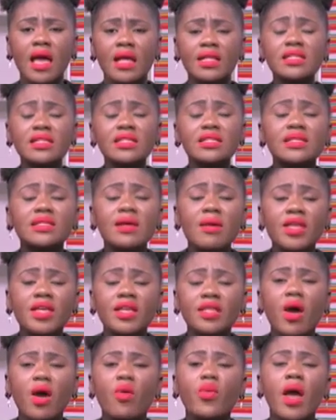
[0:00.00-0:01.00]
This is
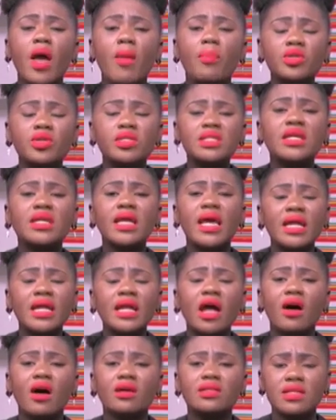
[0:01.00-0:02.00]
something that we are putting in
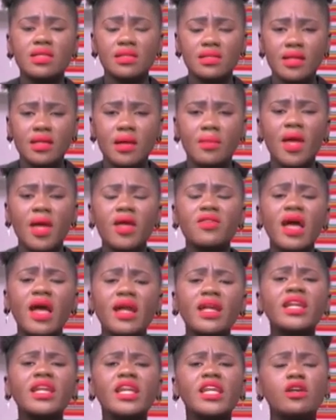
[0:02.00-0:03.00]
our system.
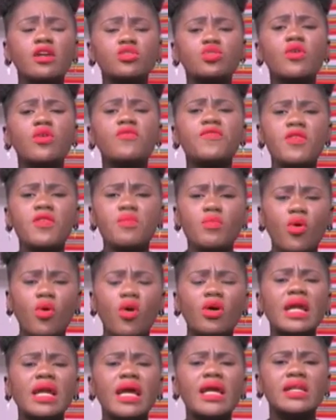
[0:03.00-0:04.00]
Adrian, you're too free,
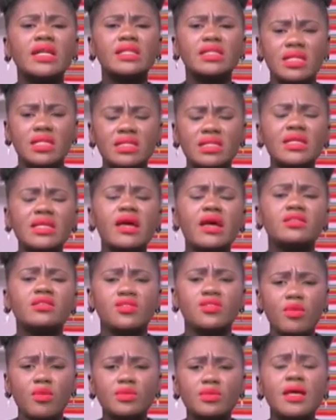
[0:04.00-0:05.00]
Mohana, you're dean, you're
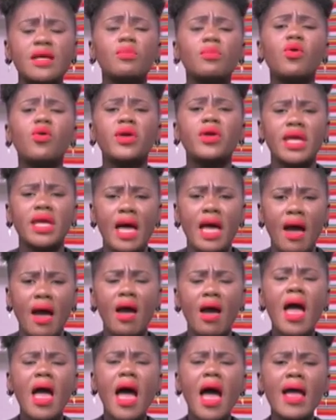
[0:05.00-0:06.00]
strong,
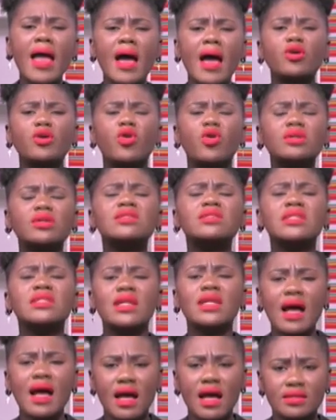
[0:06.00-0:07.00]

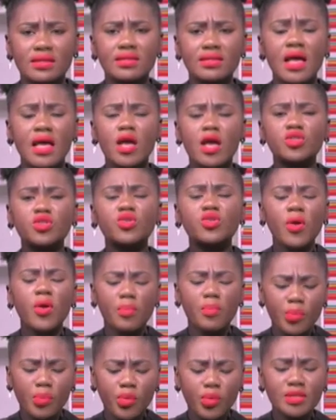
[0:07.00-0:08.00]
consider us.
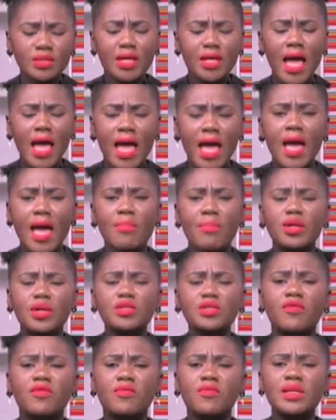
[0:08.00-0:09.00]
Do put a
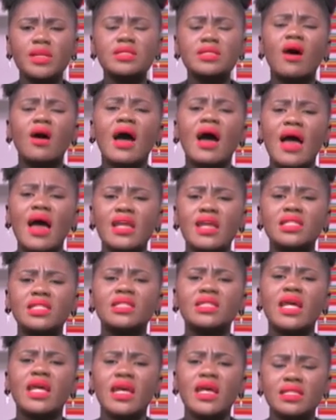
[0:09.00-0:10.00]
bit of personal
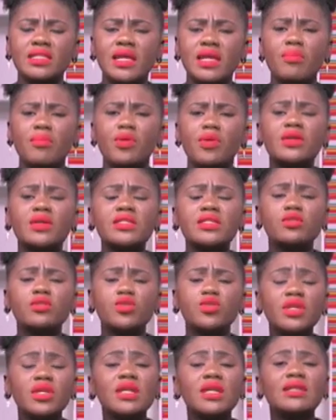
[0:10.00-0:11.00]
hygiene in there, because you're
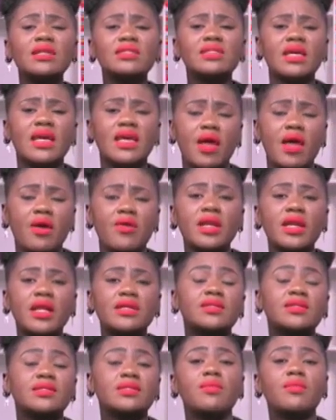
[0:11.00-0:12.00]
told us you're in a
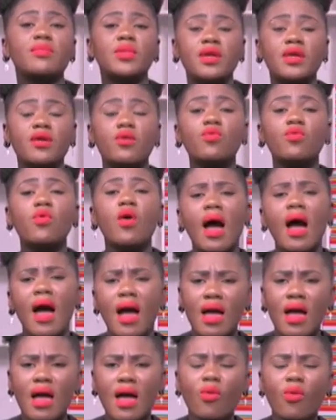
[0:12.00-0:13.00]
sebi, you
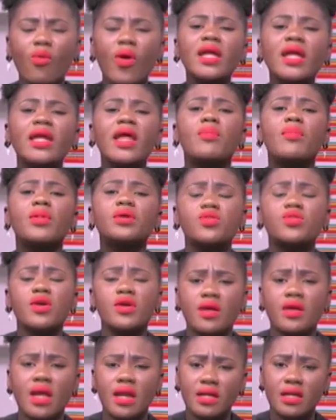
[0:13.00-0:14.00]
are. Why in a better
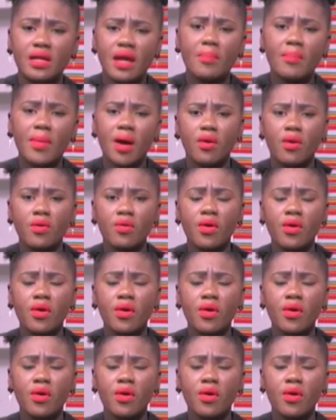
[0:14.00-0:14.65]
Adrian in a mouth?